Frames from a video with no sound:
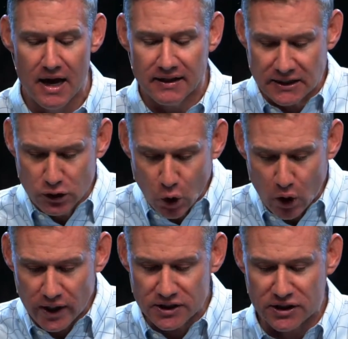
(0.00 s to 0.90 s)
that the
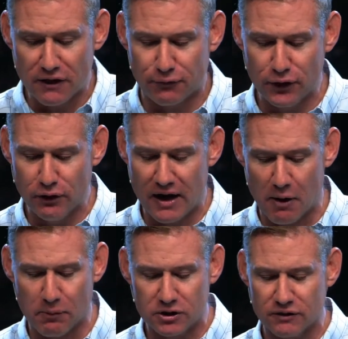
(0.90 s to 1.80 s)
Lord has done for you and how
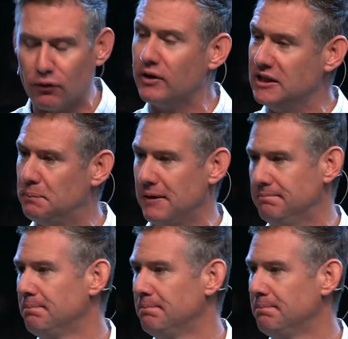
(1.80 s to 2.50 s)
merciful he's been.